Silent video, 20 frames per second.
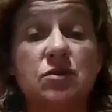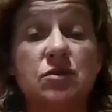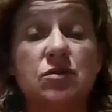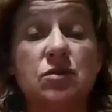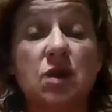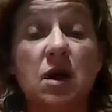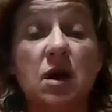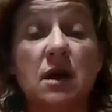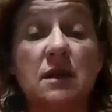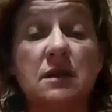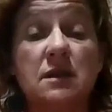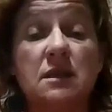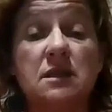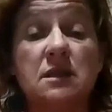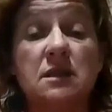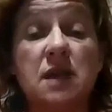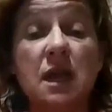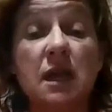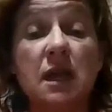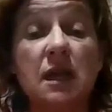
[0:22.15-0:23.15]
Do not
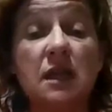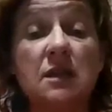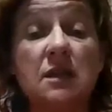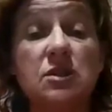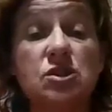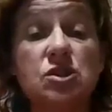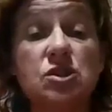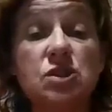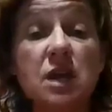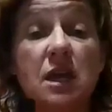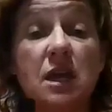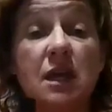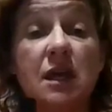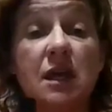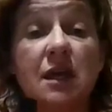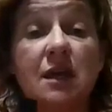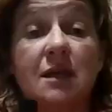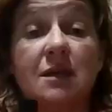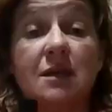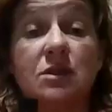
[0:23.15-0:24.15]
take it and
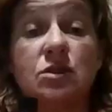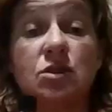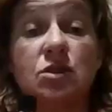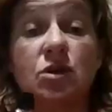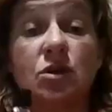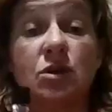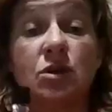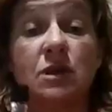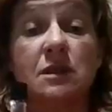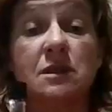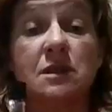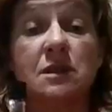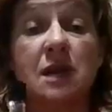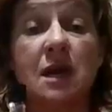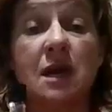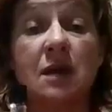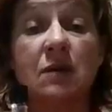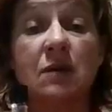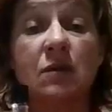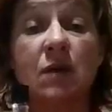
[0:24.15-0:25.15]
shake it, turn it
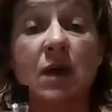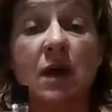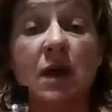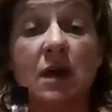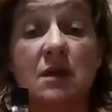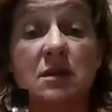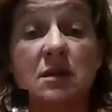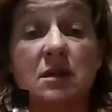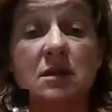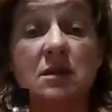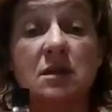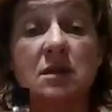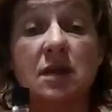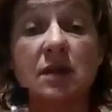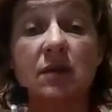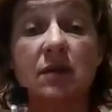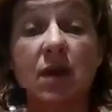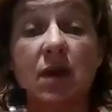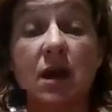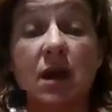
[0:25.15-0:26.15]
sideways,
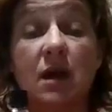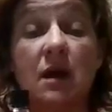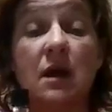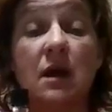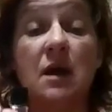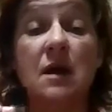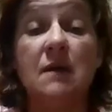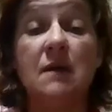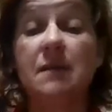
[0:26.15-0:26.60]
etc.